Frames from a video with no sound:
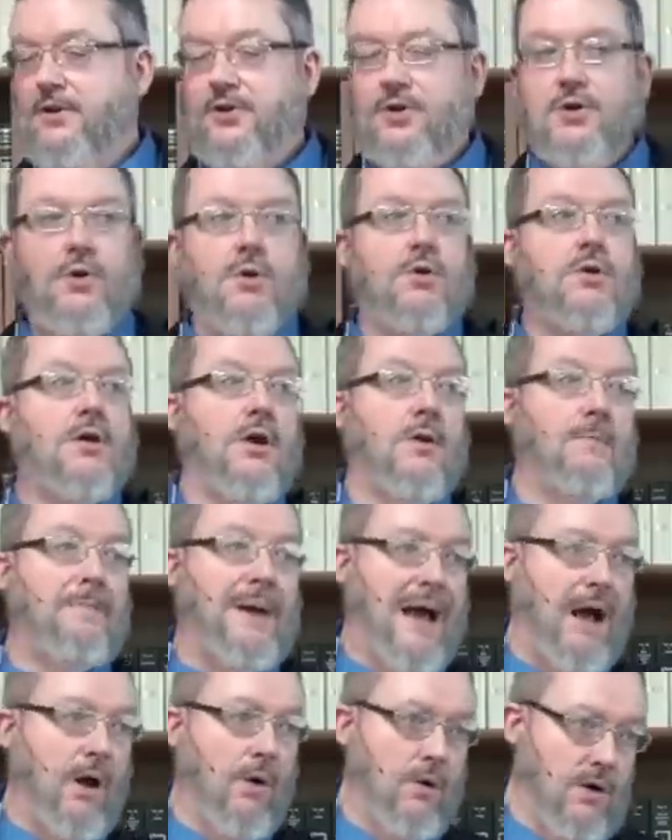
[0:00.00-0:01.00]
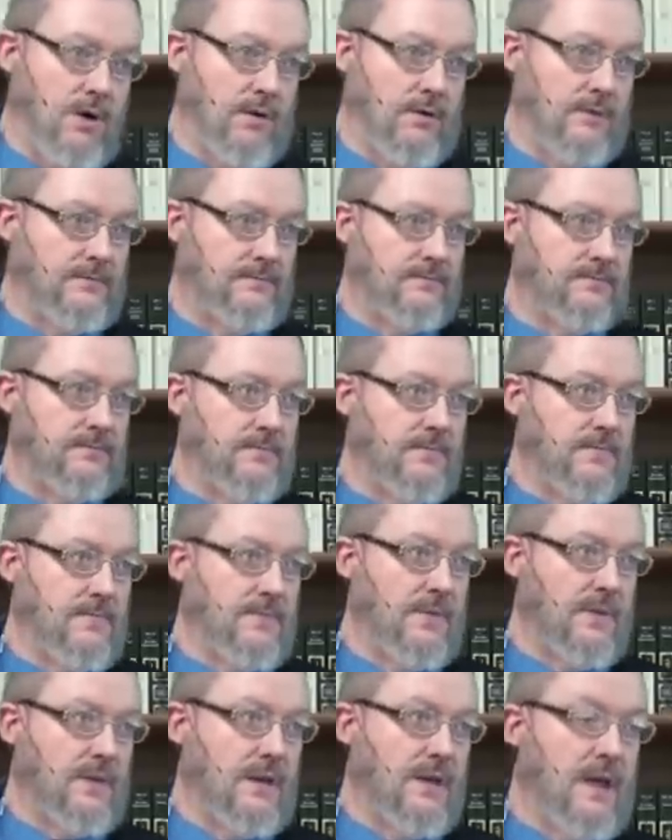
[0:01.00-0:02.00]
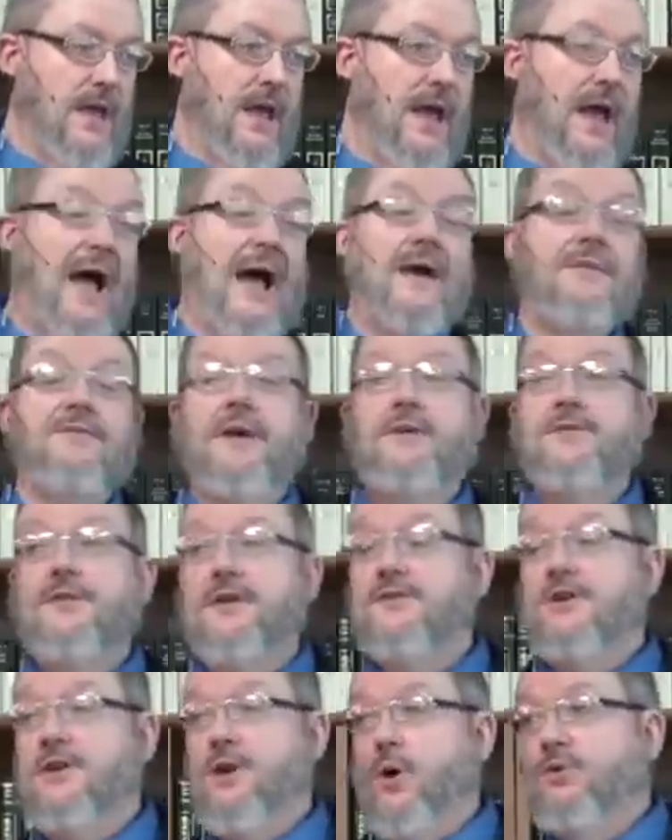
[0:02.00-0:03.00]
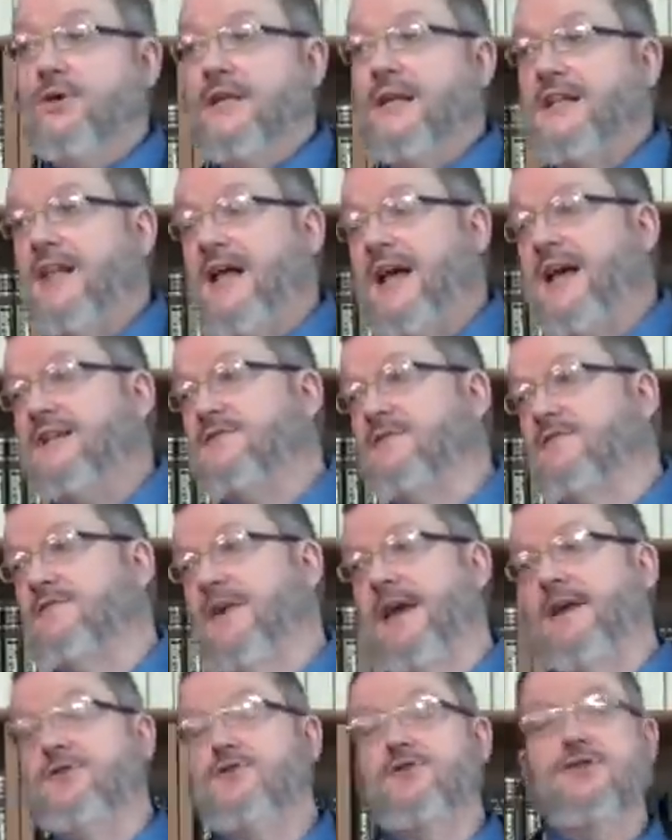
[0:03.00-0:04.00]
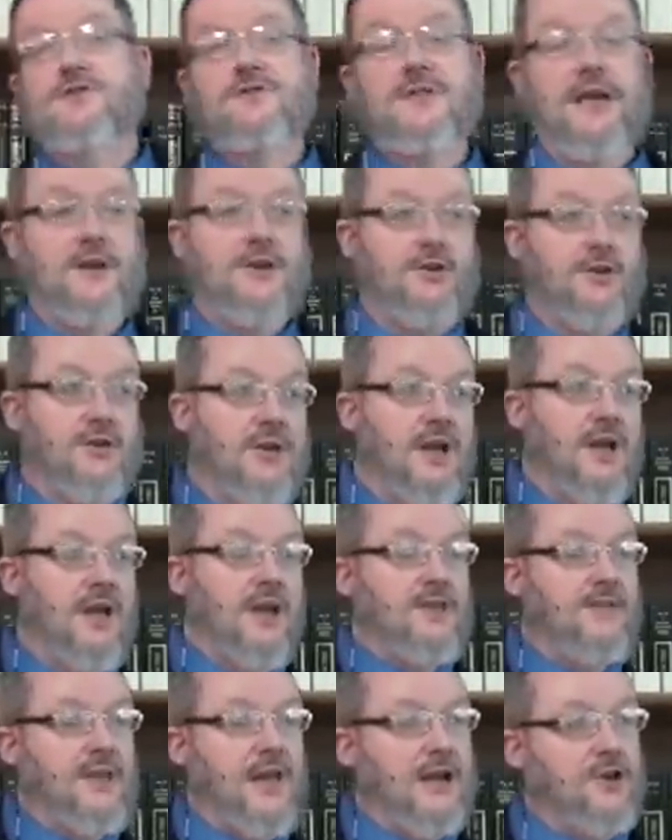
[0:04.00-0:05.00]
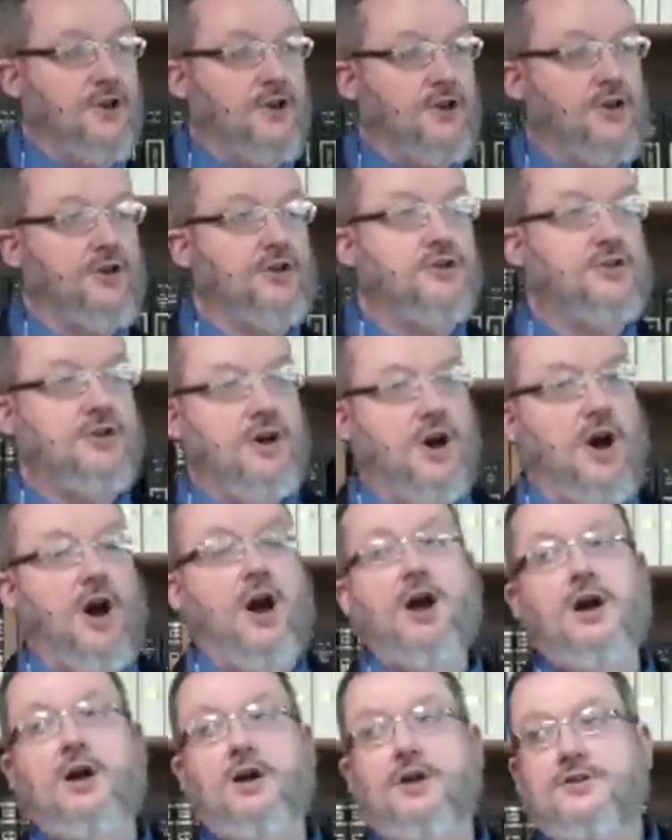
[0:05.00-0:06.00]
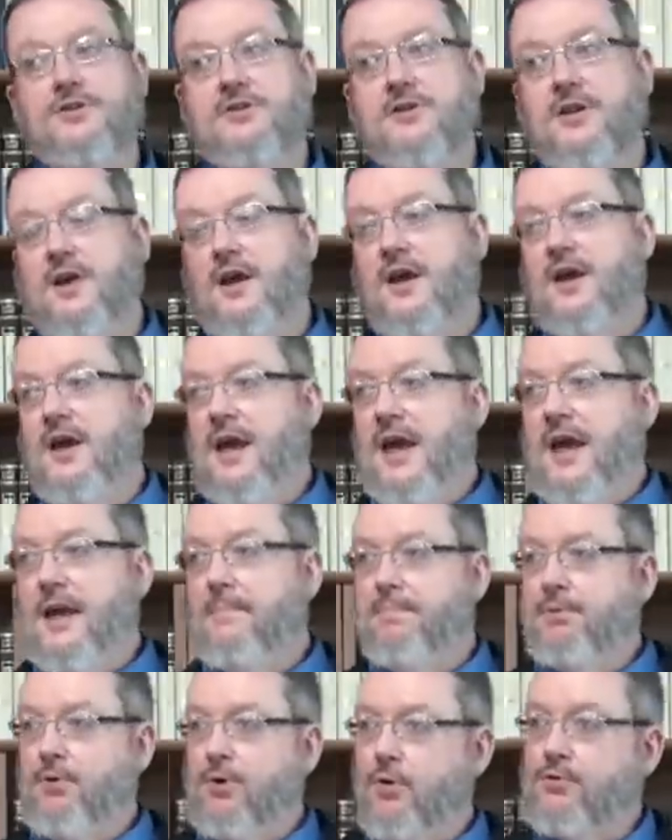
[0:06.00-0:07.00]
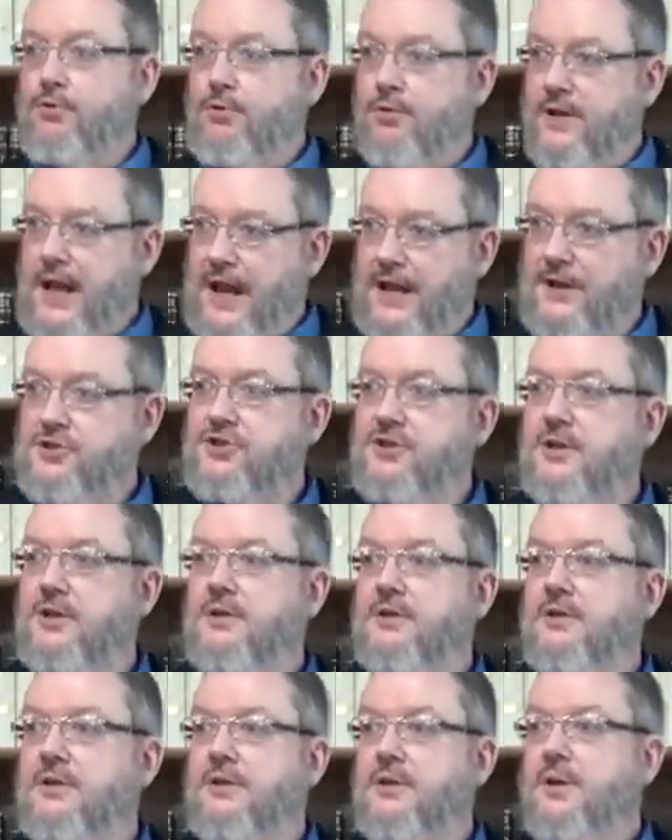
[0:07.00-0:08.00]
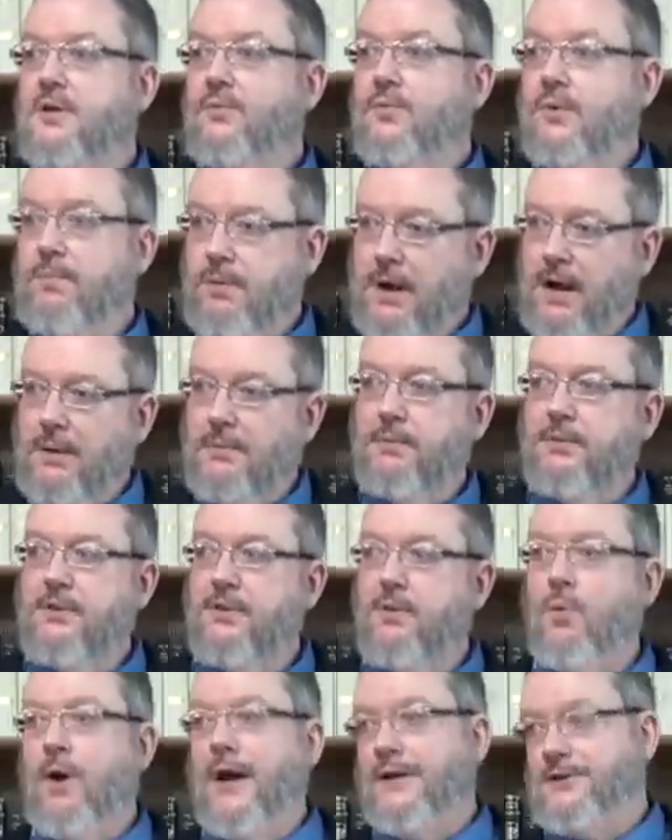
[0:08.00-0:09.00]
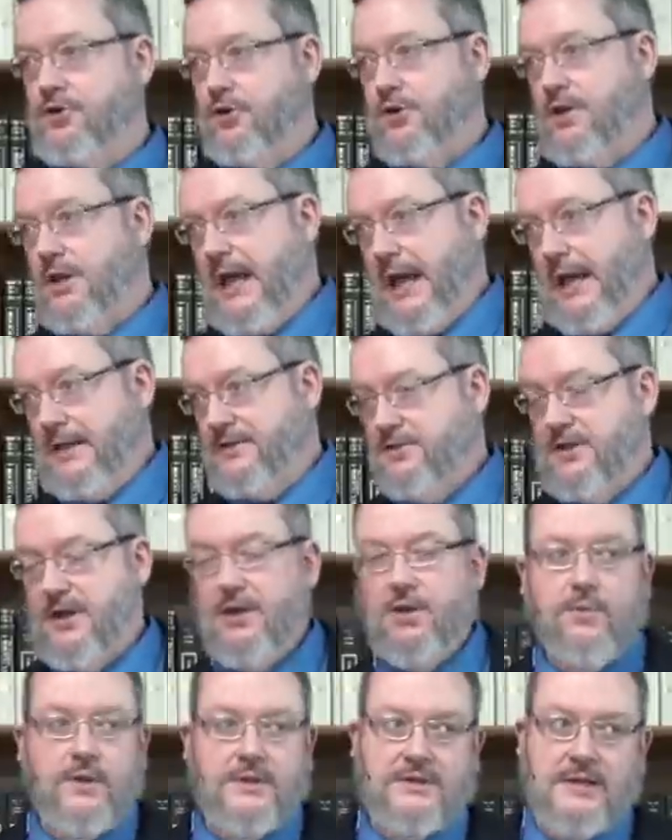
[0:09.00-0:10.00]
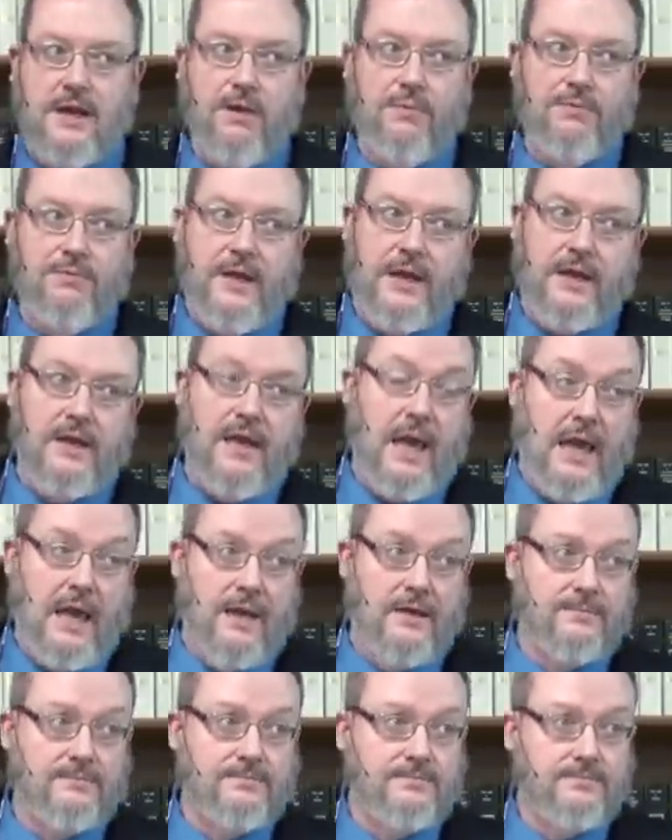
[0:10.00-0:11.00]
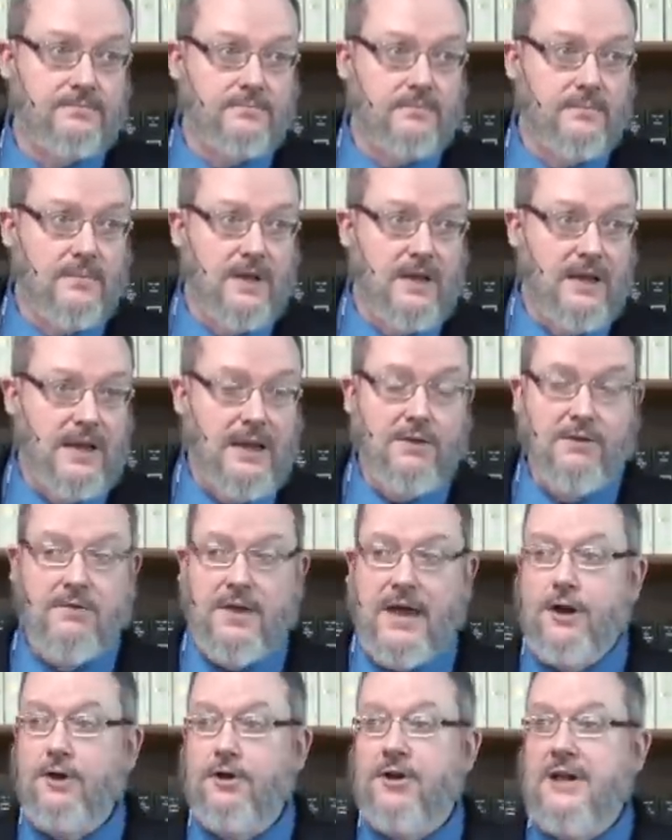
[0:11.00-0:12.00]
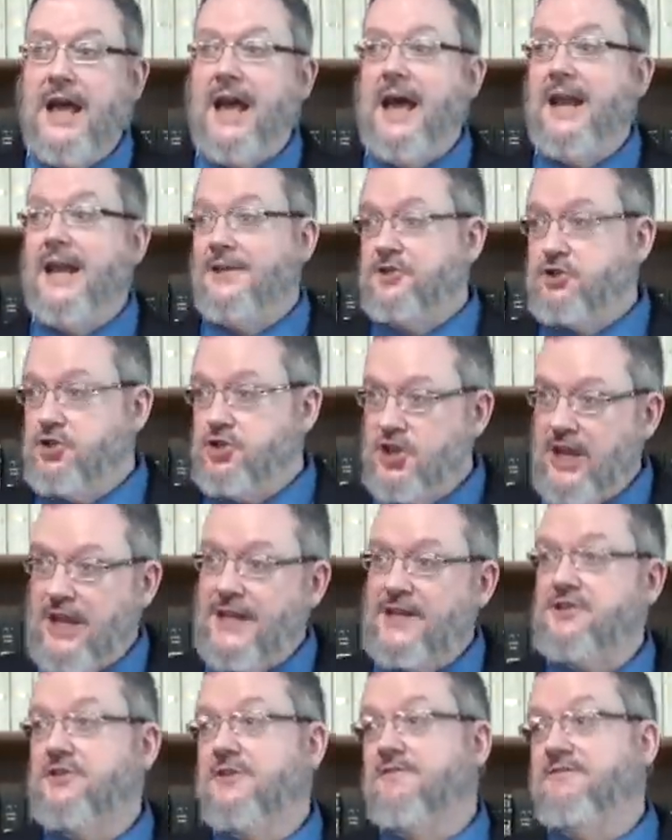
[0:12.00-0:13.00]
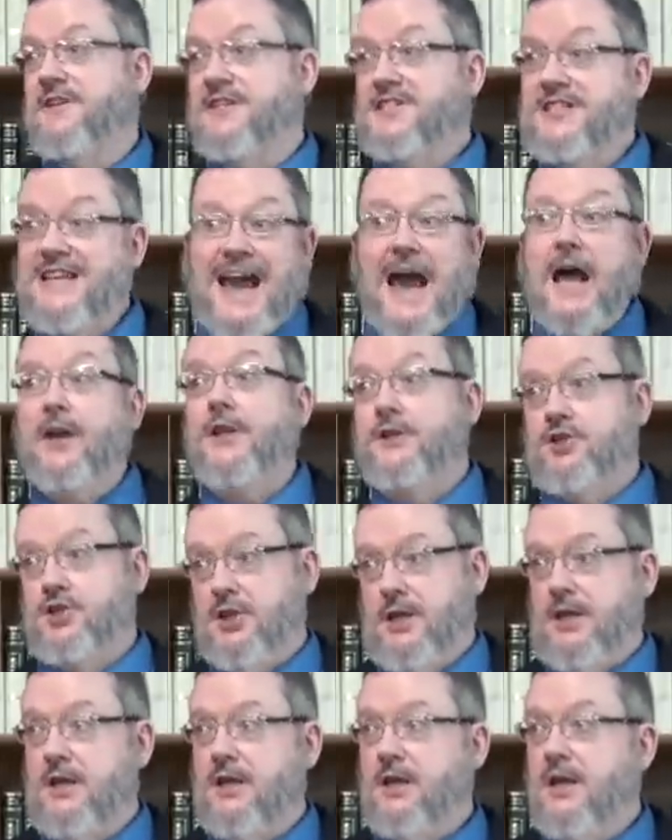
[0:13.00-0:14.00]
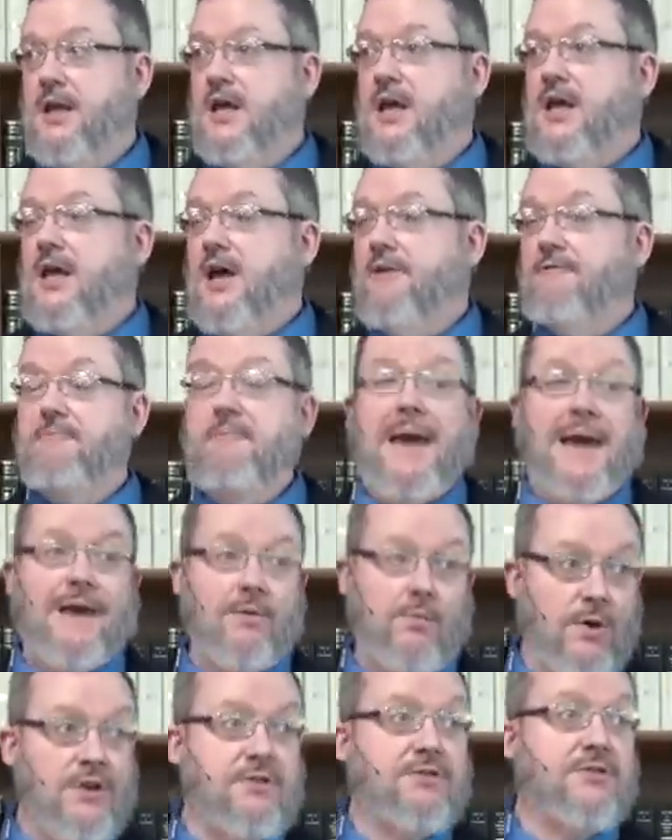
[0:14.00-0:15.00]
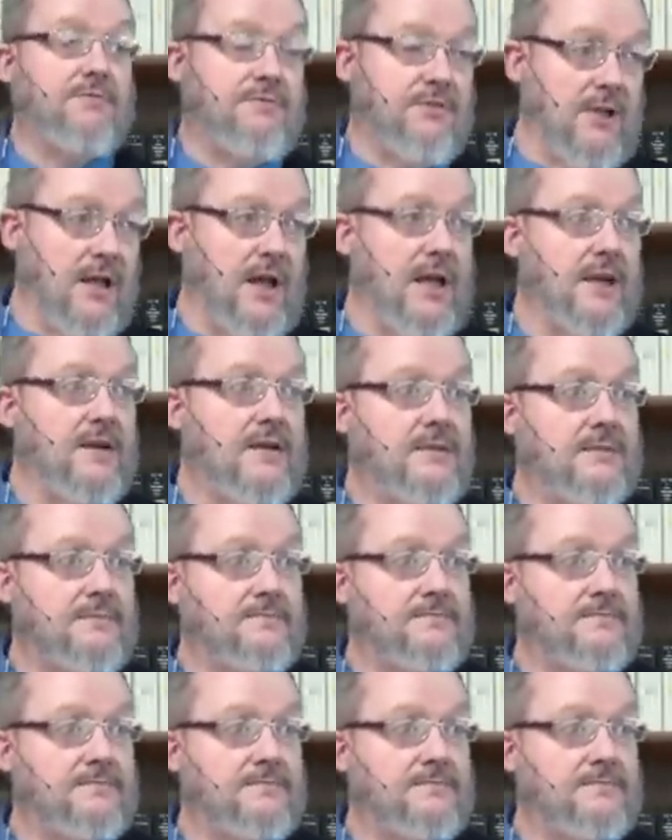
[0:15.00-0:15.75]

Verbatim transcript: your occult power. I think that the only class of angels that could that could cause a procreation were probably the watcher class. The other ones I don't think can. Either that or God has changed the physiology of man with the flood.